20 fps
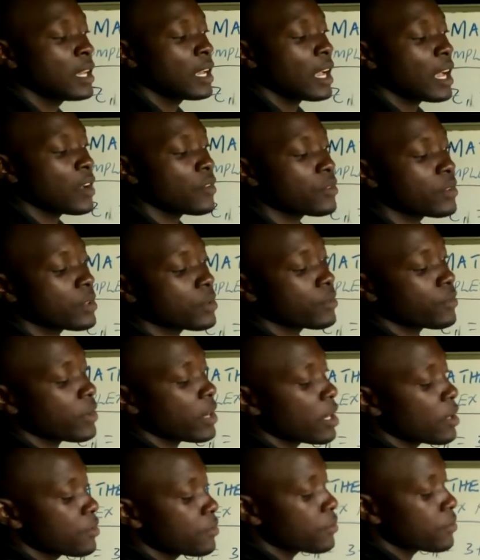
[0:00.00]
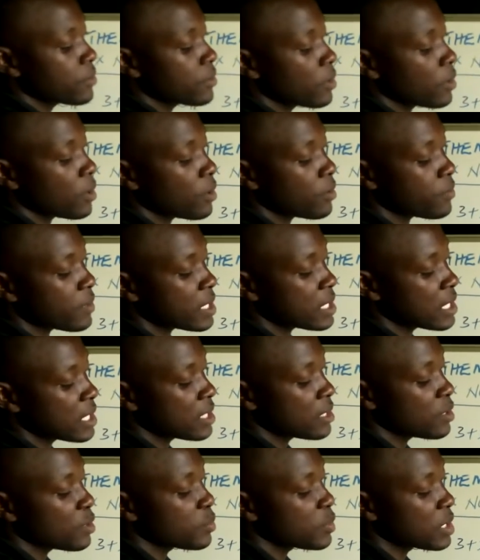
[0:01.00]
having 5 over the
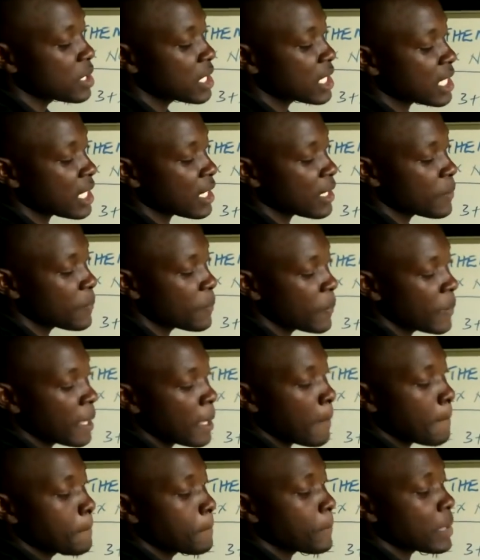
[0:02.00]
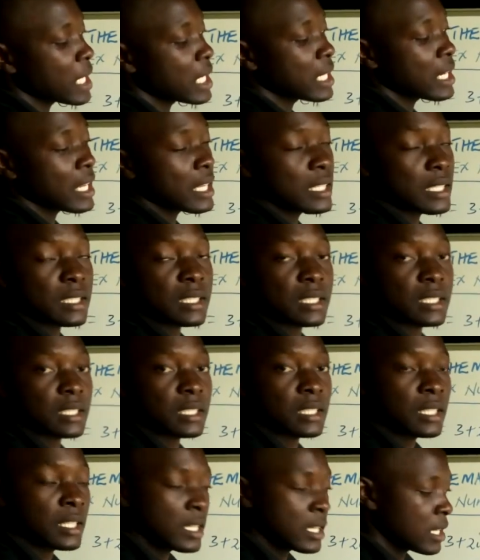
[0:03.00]
denominator minus
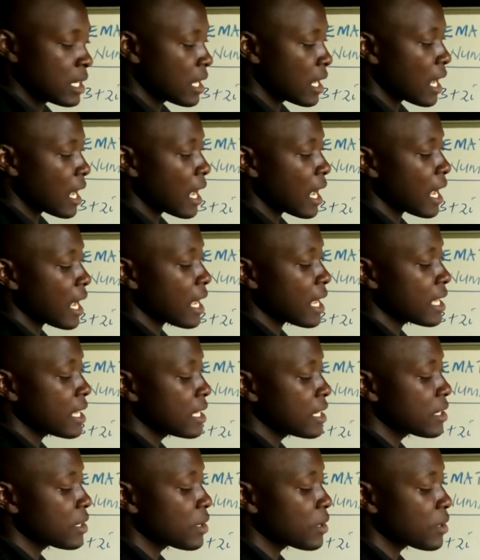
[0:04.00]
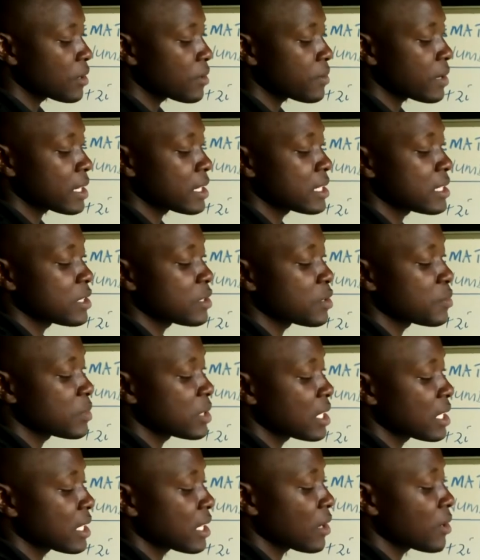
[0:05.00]
I over the
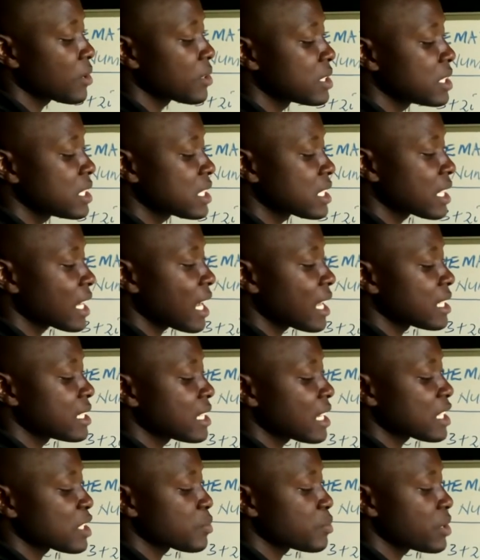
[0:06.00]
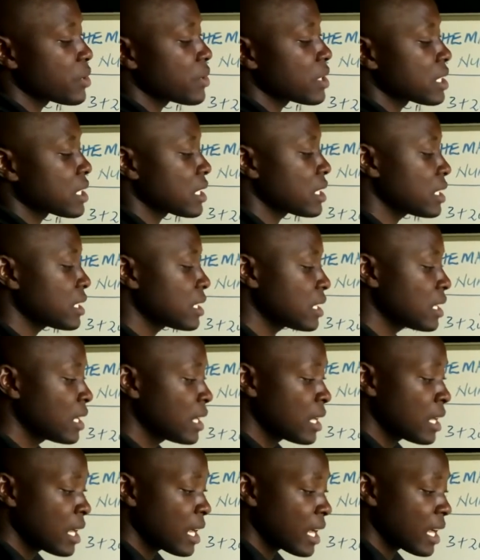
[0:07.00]
denominator. All this can just be written
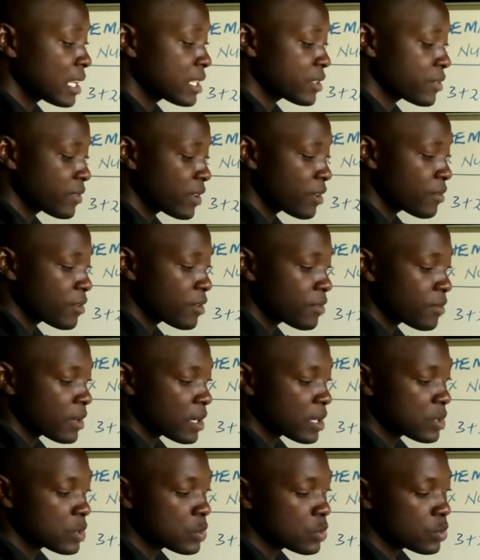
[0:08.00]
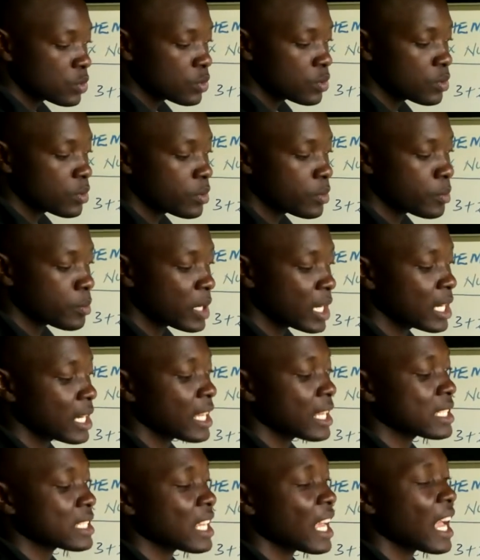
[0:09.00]
as 5 over 2
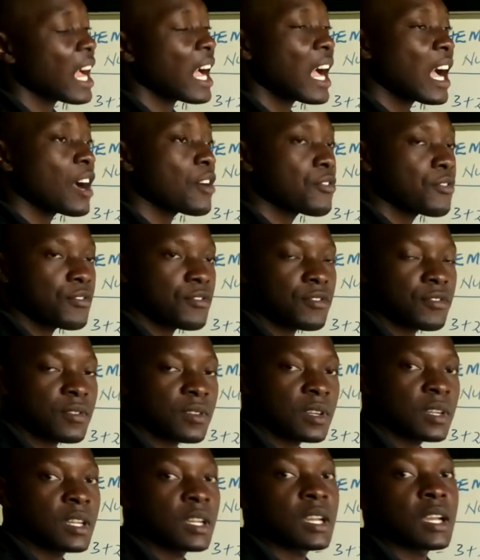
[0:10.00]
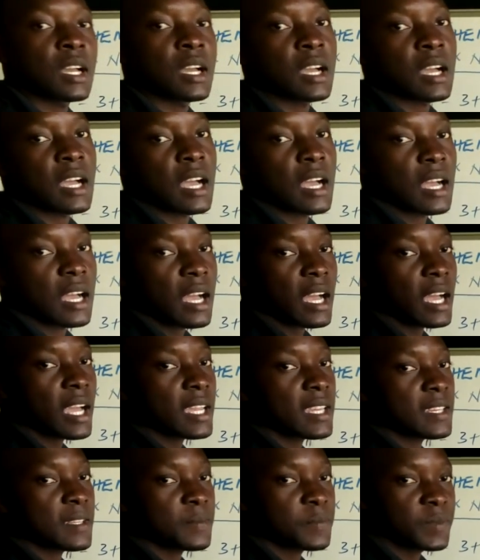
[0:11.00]
minus a half
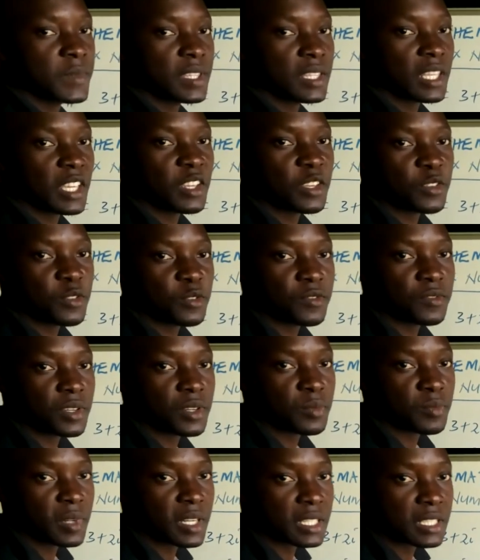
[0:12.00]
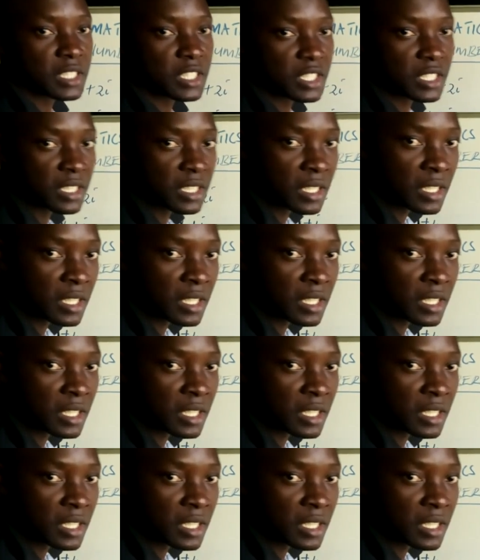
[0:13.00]
I. Thank you very much.